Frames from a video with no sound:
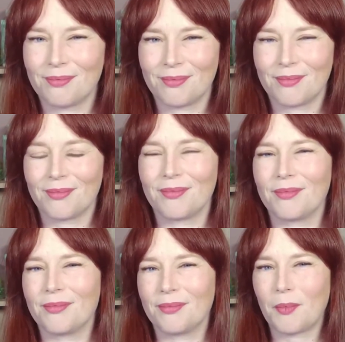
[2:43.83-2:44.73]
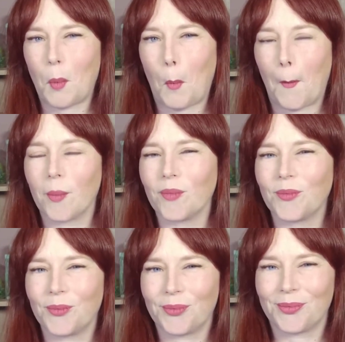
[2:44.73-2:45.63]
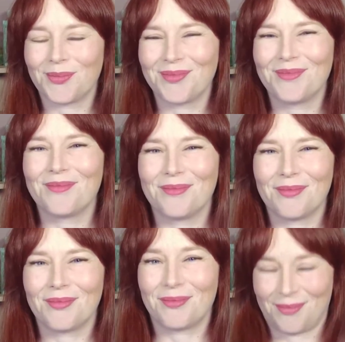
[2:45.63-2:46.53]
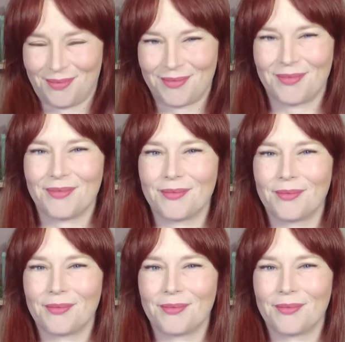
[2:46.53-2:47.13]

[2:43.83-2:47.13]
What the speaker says: And you just touched on our cap restructuring.